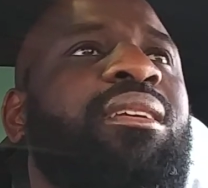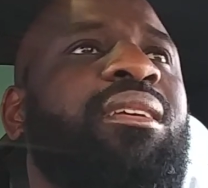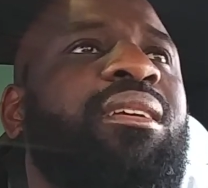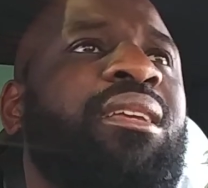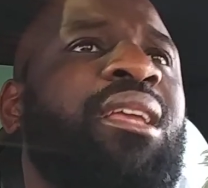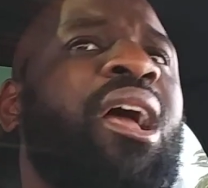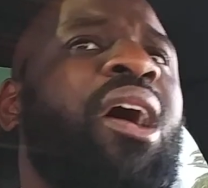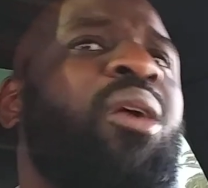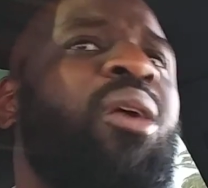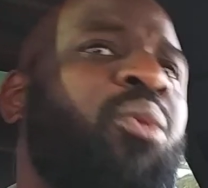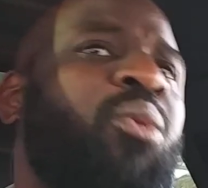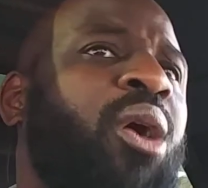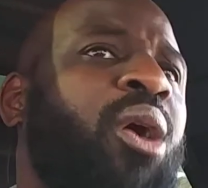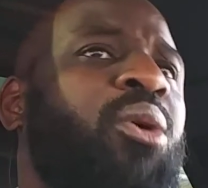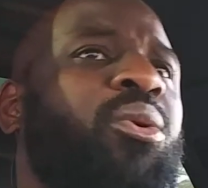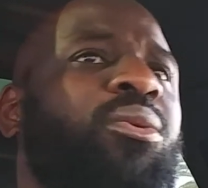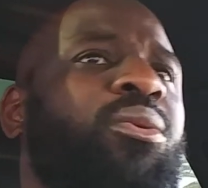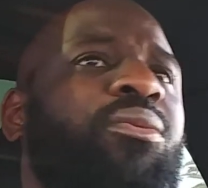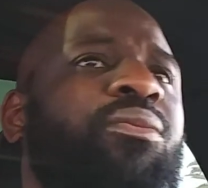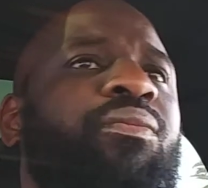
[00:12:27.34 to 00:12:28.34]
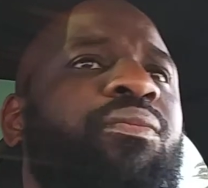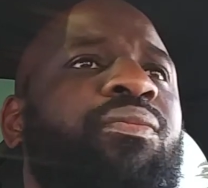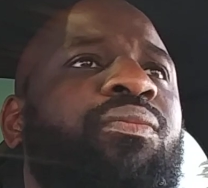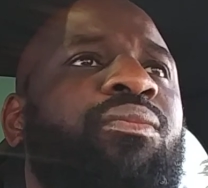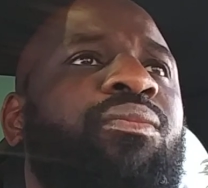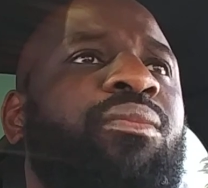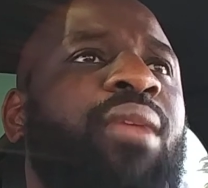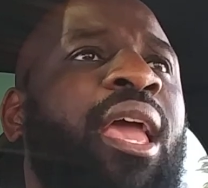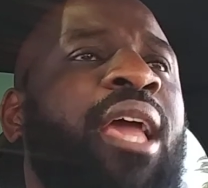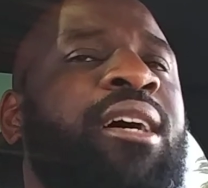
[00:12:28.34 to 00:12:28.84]
Y'all woke.
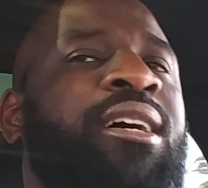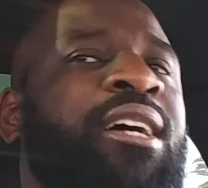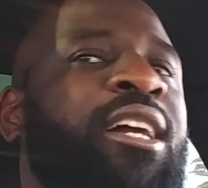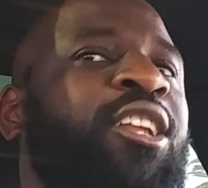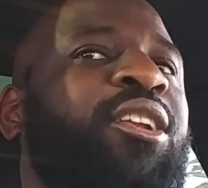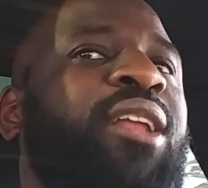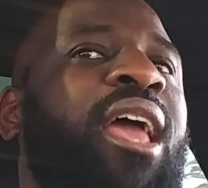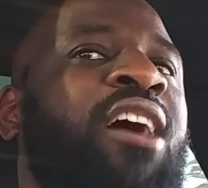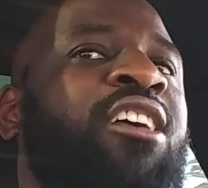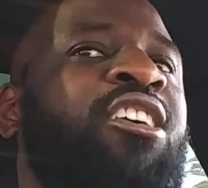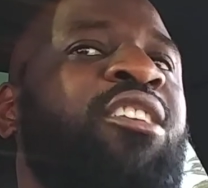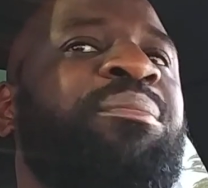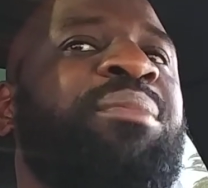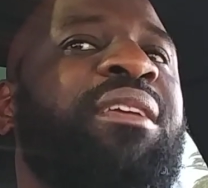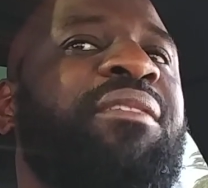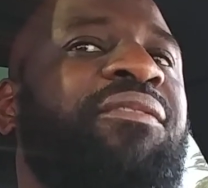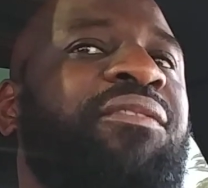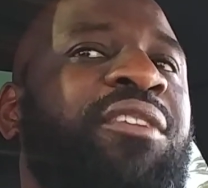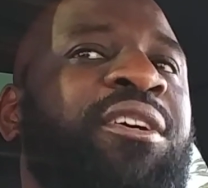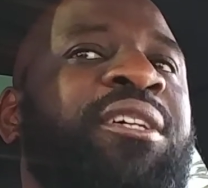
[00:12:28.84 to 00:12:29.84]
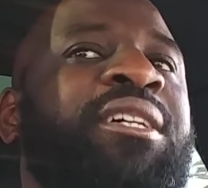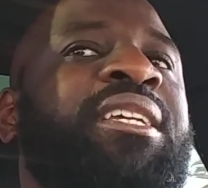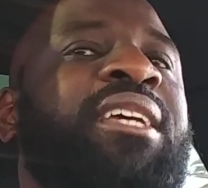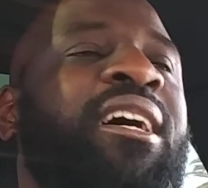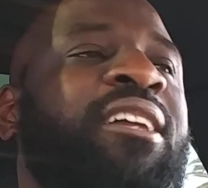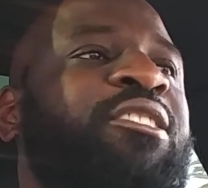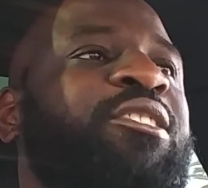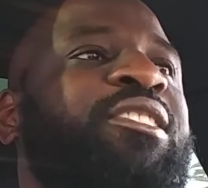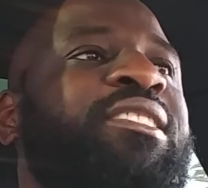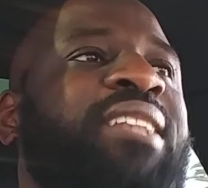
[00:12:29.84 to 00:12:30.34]
And Leonard Ellerbe fully
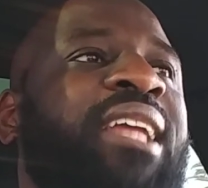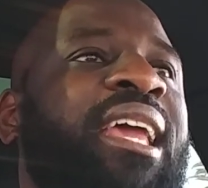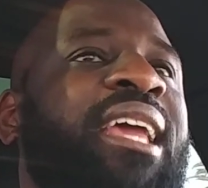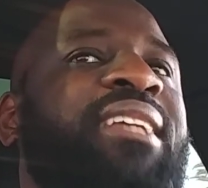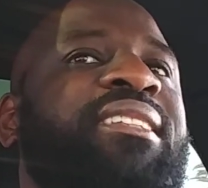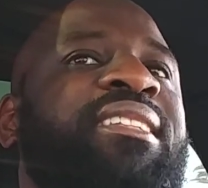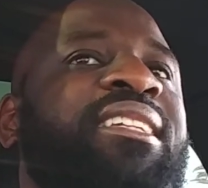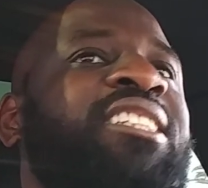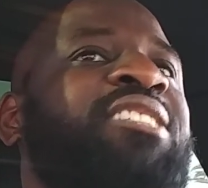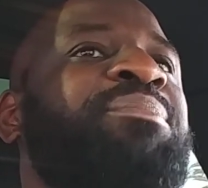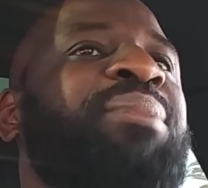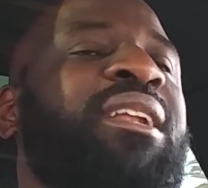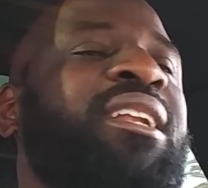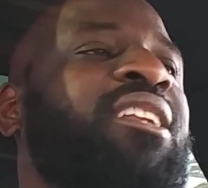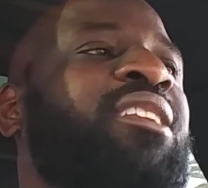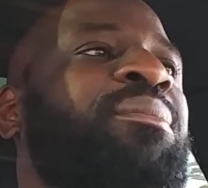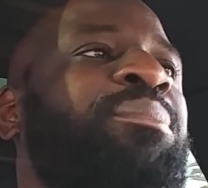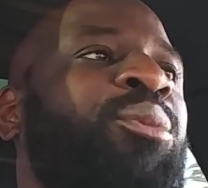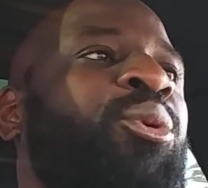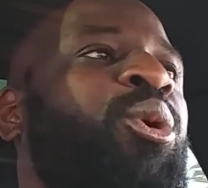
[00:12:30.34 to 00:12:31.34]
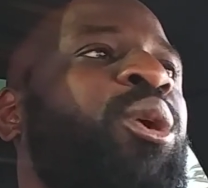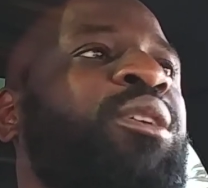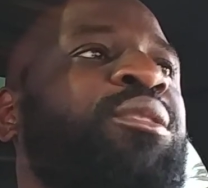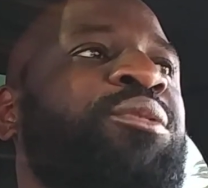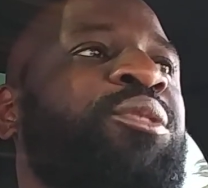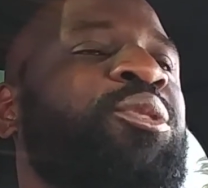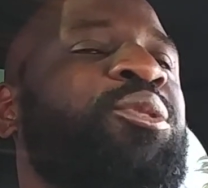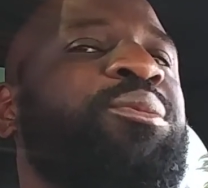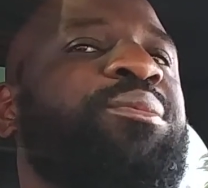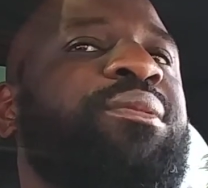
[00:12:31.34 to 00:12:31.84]
understands. He's been in the
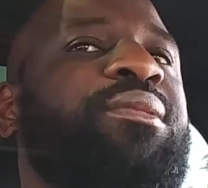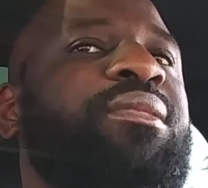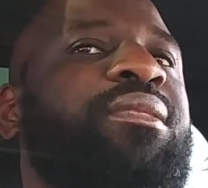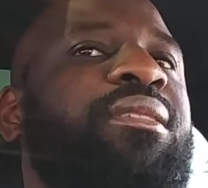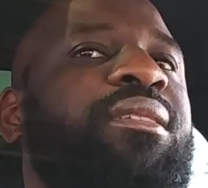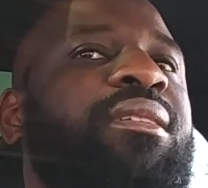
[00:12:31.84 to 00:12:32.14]
boardrooms.